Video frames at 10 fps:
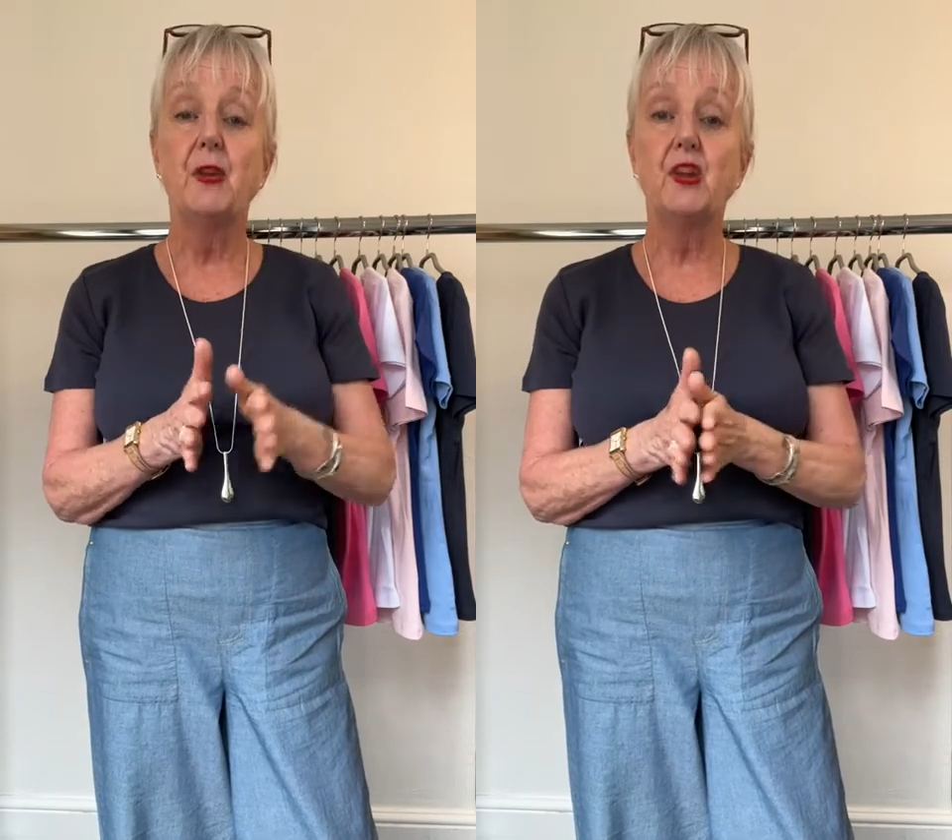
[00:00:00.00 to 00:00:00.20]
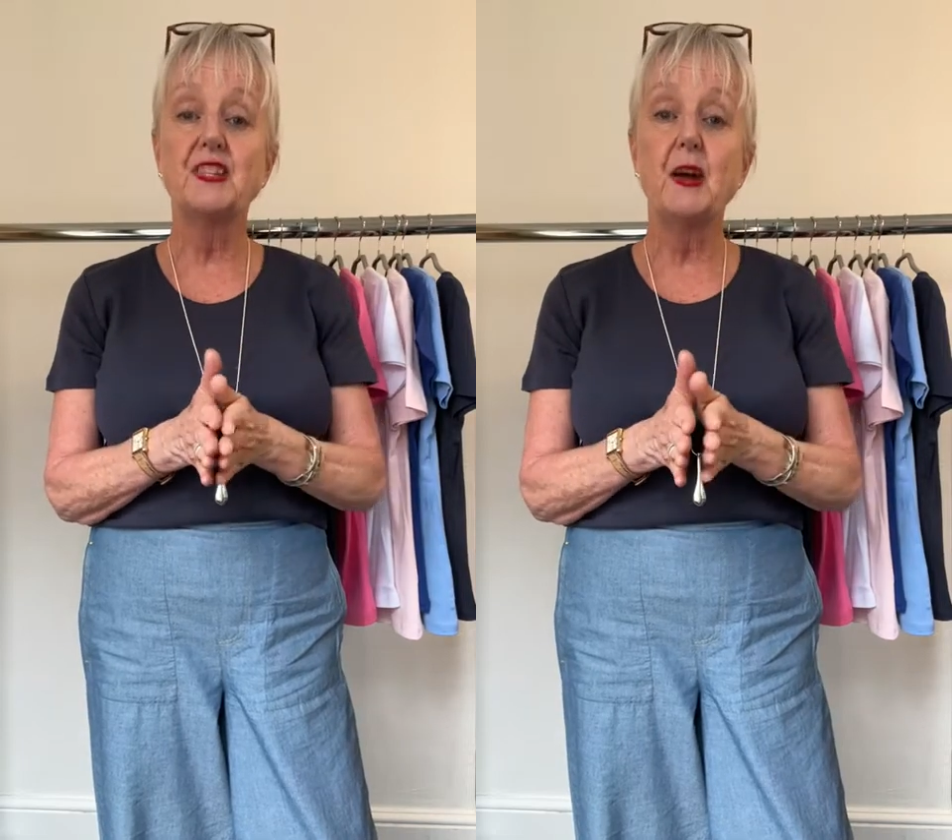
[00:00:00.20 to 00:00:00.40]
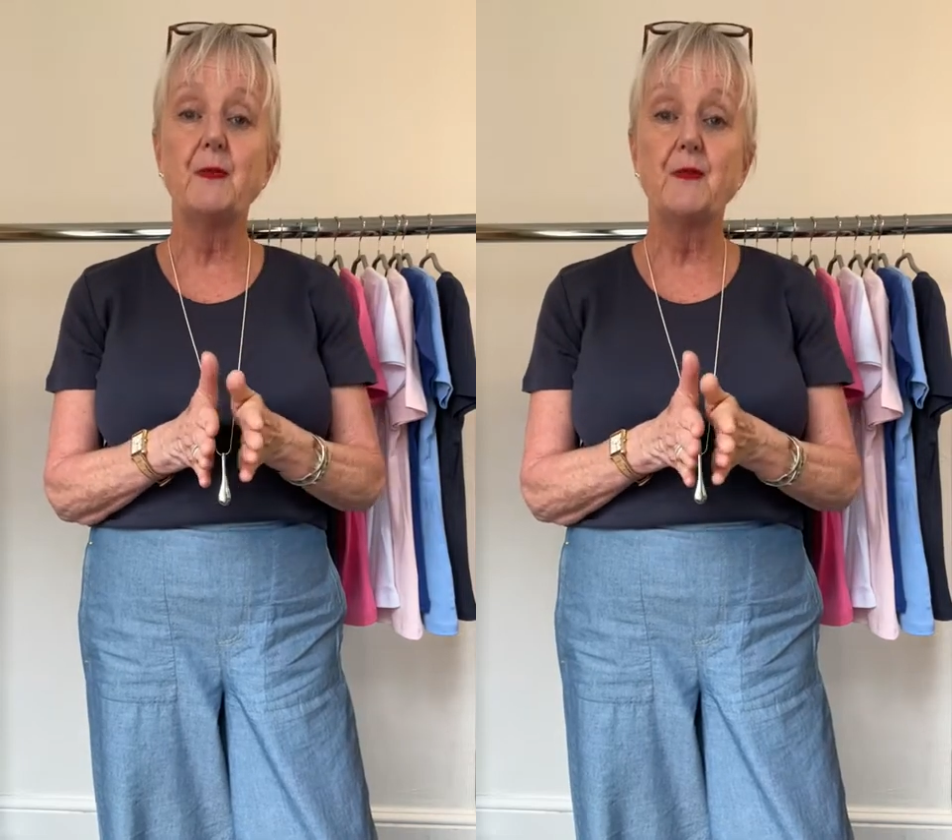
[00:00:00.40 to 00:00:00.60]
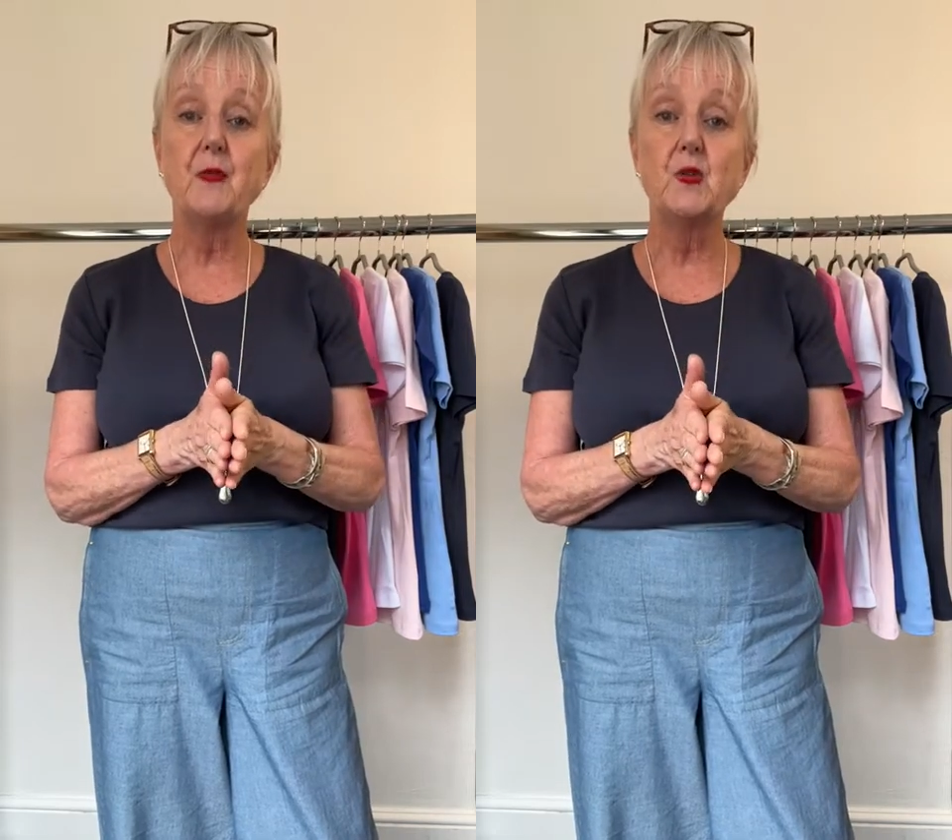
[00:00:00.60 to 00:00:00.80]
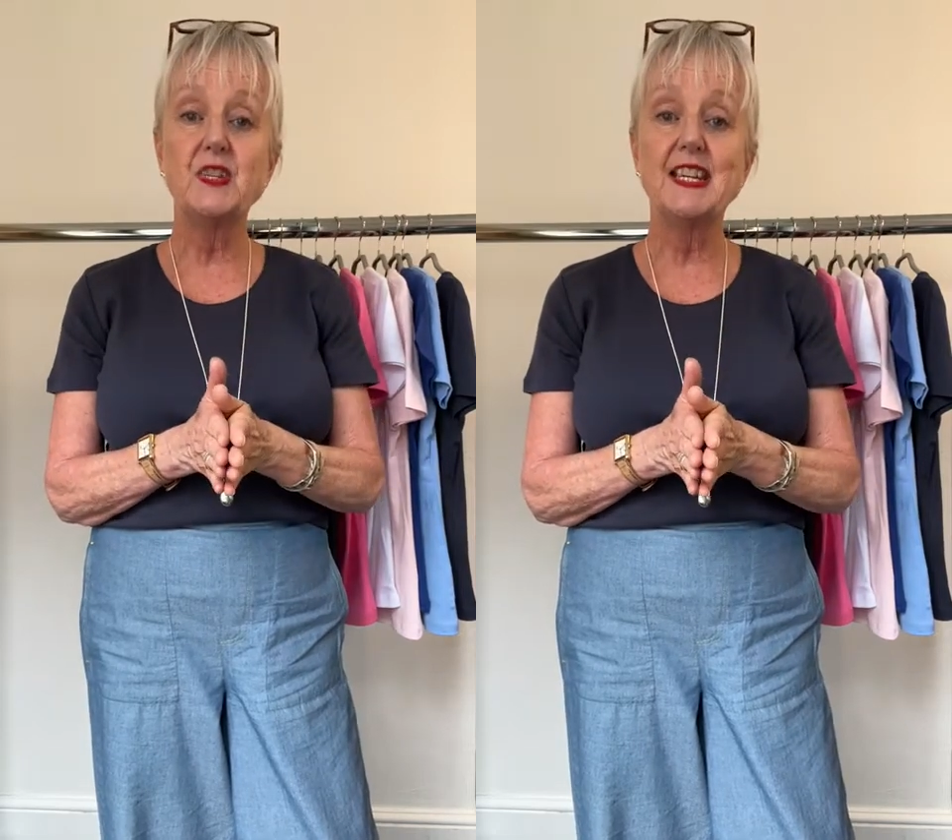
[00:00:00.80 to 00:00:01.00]
Because I'm a
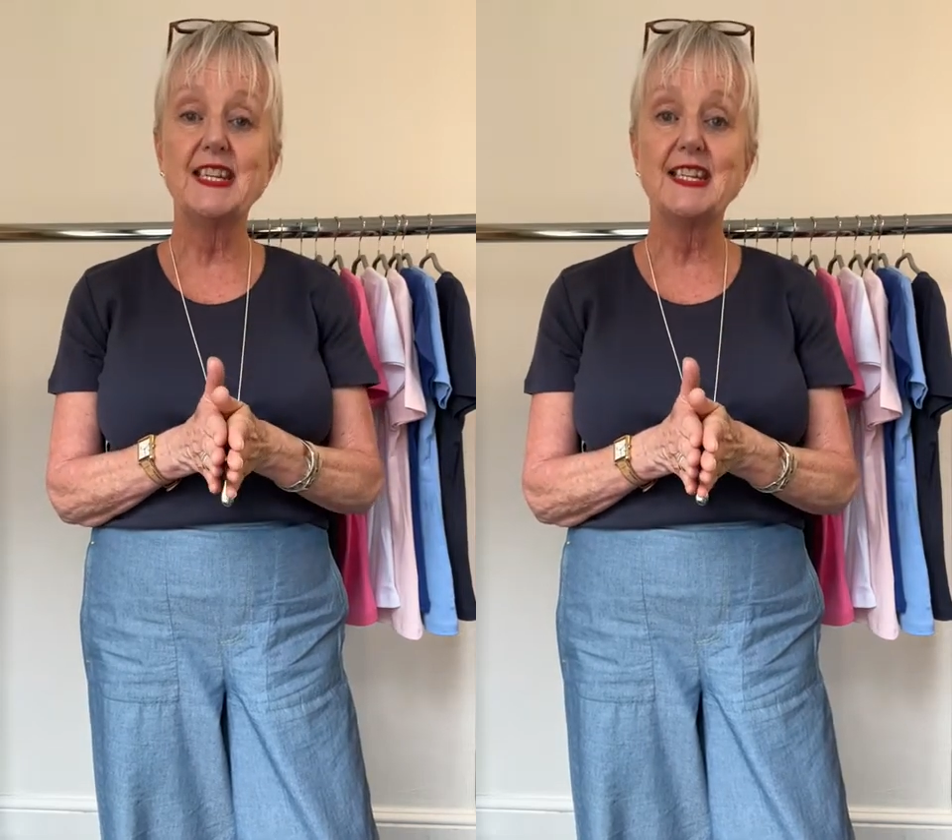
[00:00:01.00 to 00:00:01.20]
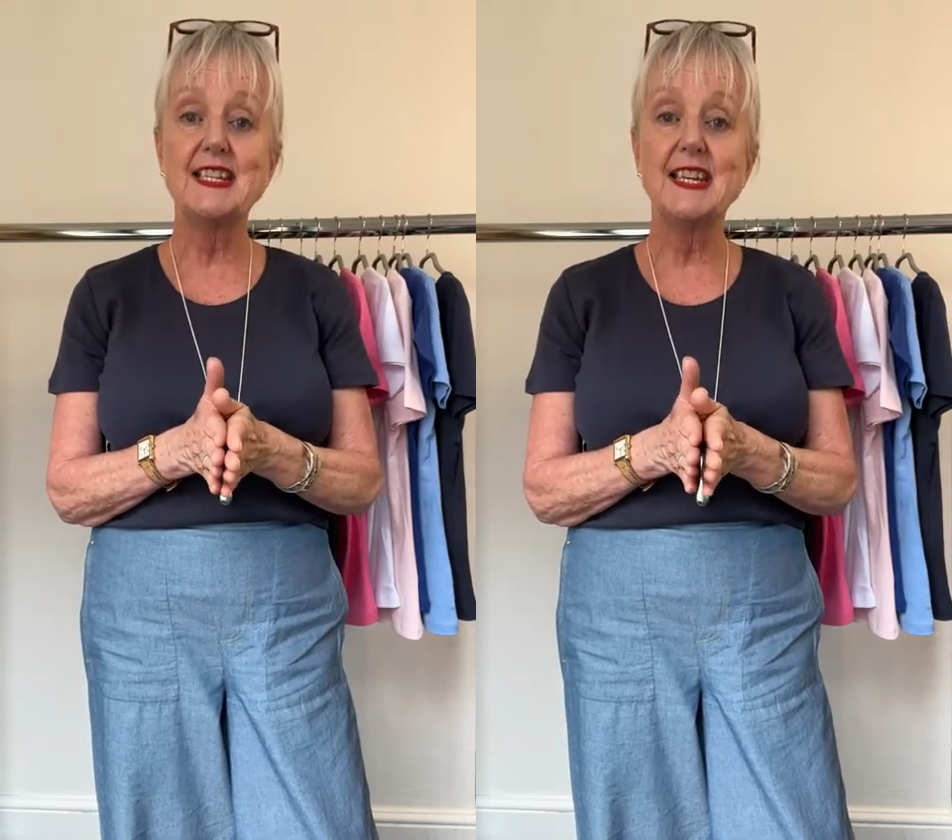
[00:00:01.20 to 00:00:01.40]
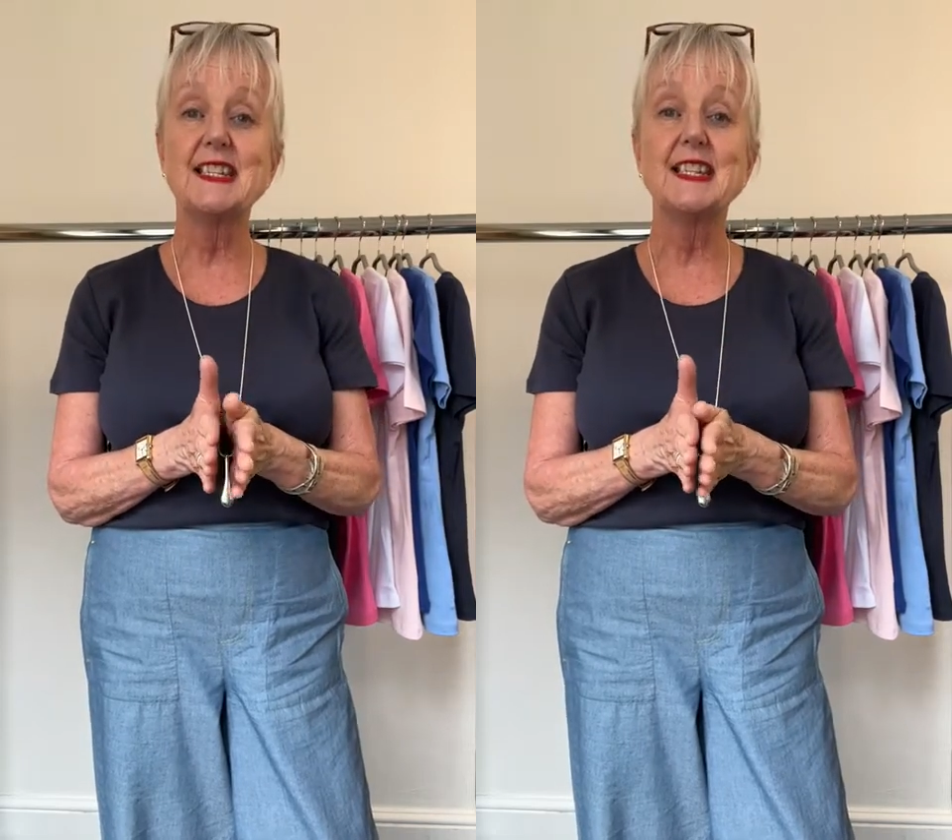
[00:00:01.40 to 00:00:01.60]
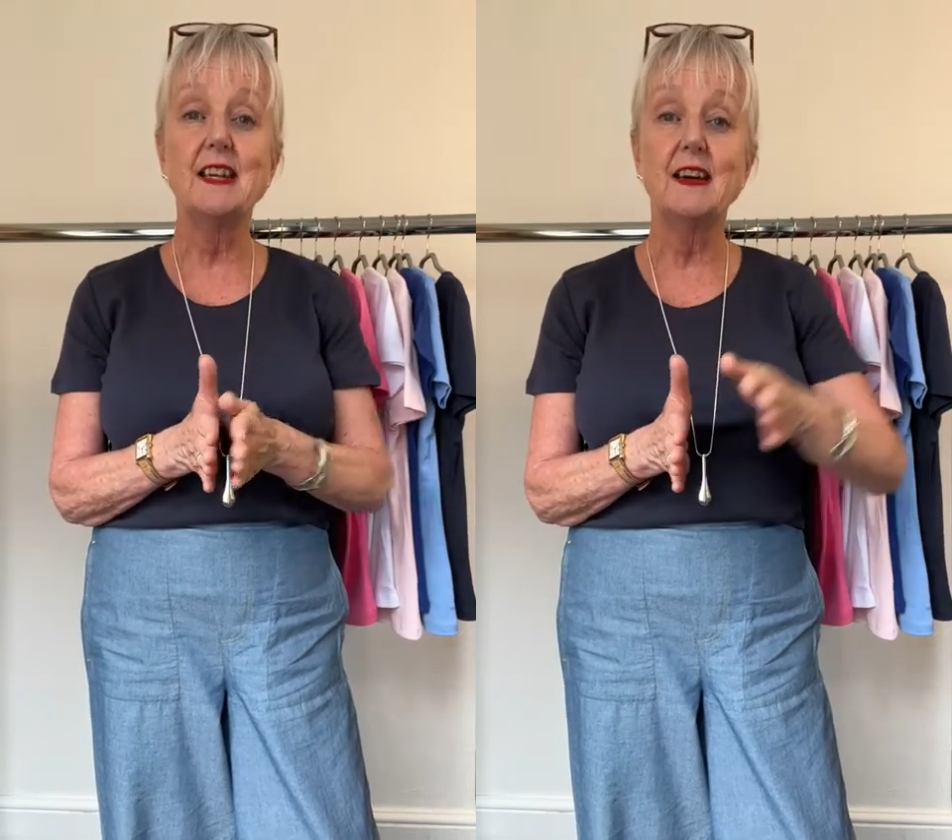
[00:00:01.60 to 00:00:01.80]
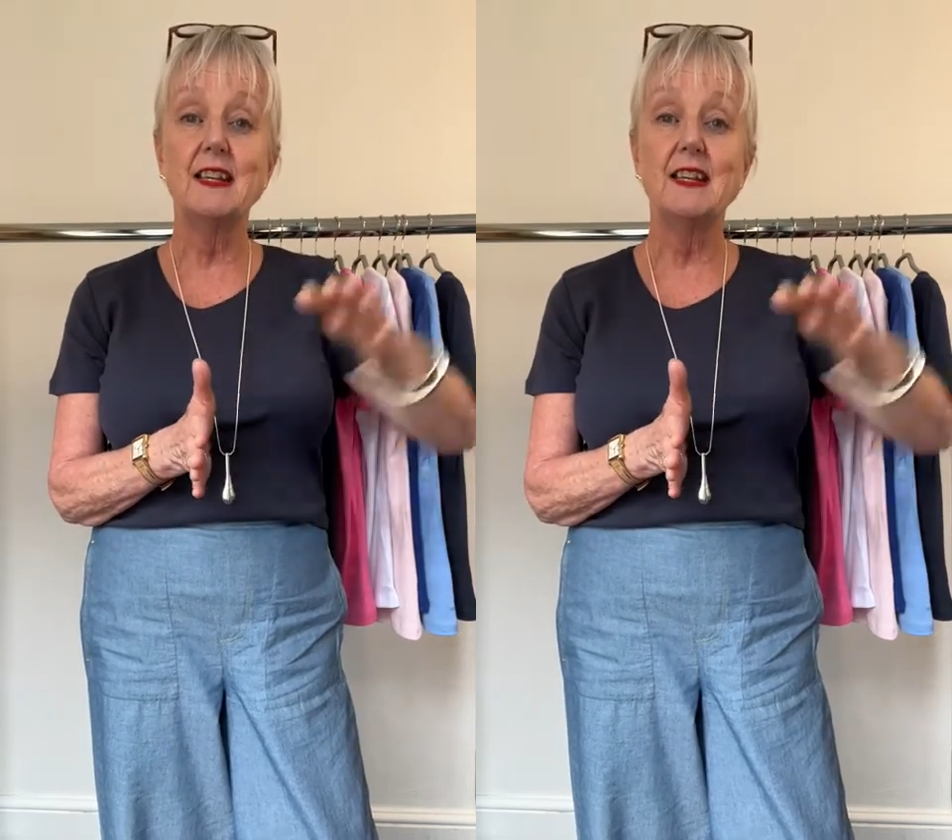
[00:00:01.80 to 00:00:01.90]
fourteen to sixteen,